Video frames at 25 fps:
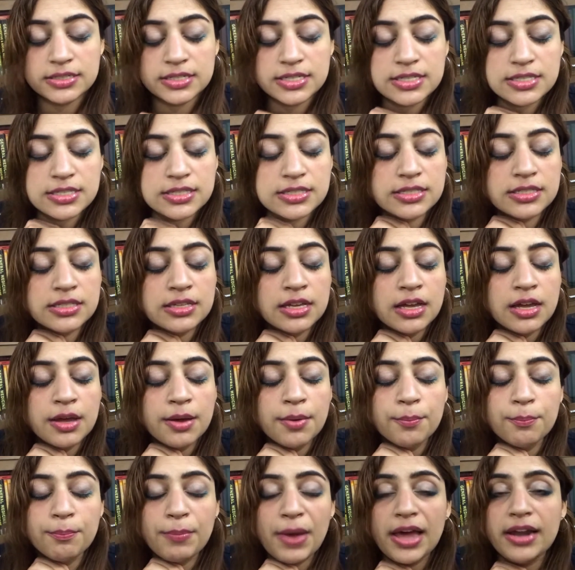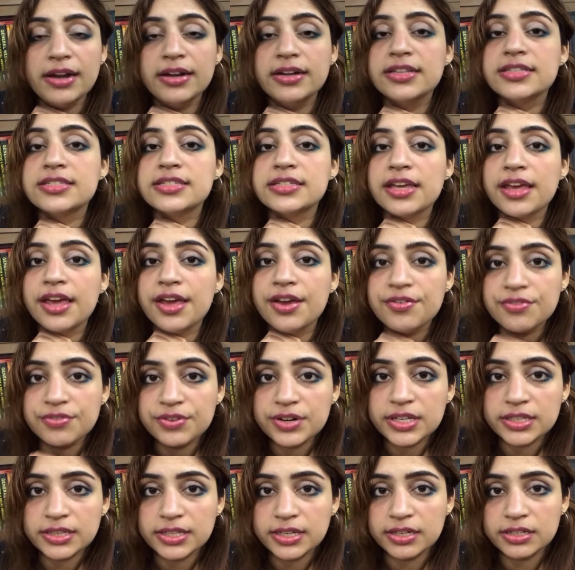This palette has
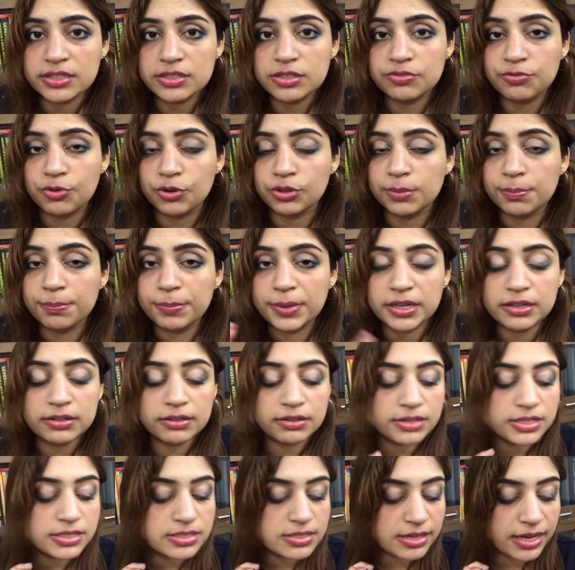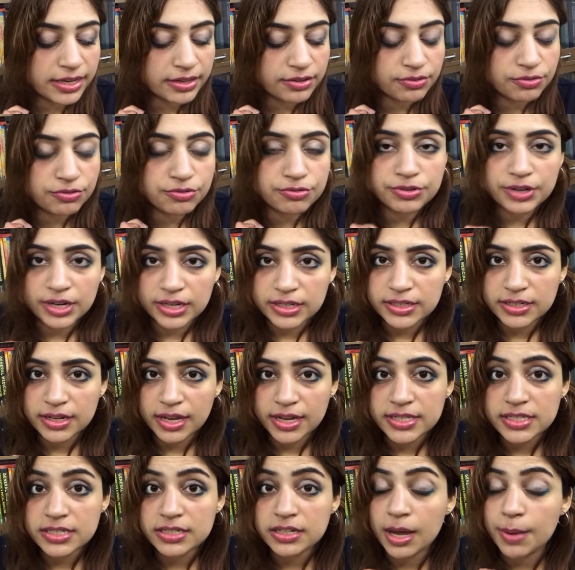everything. For the beginner, it's like really
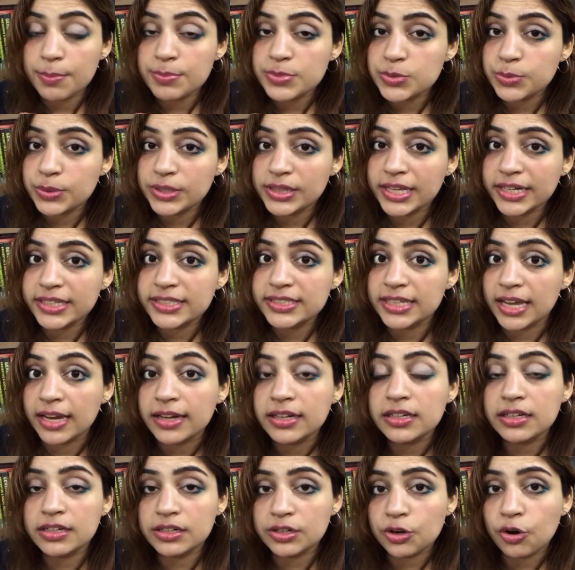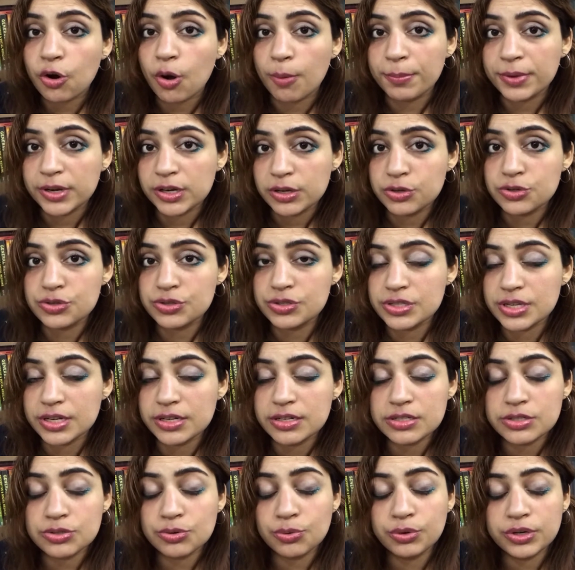nice. It comes with like 10 color combinations,
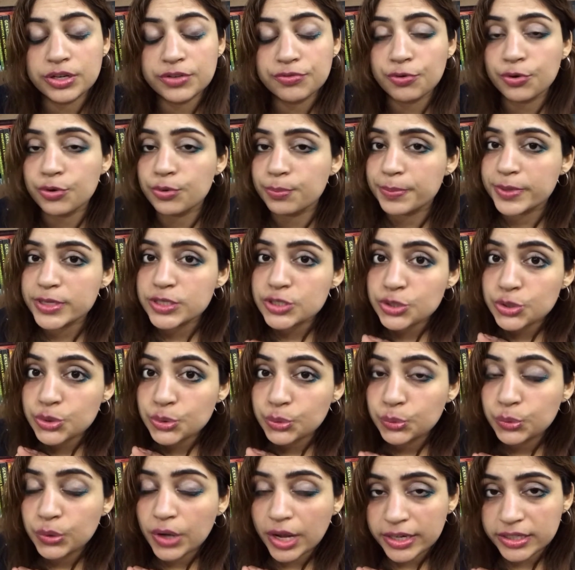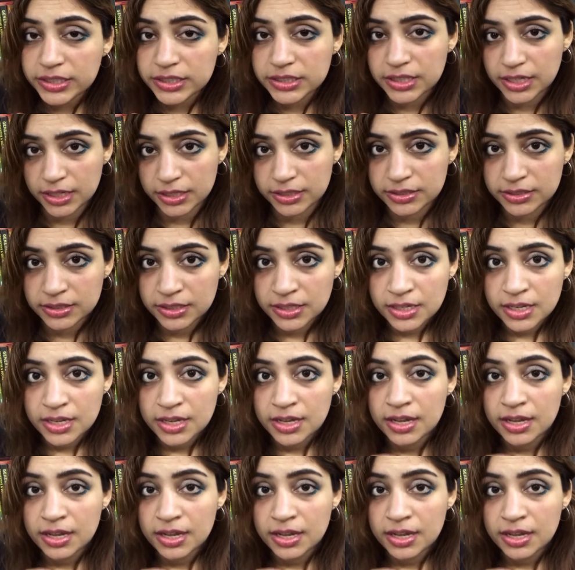and it's only for rupees 299.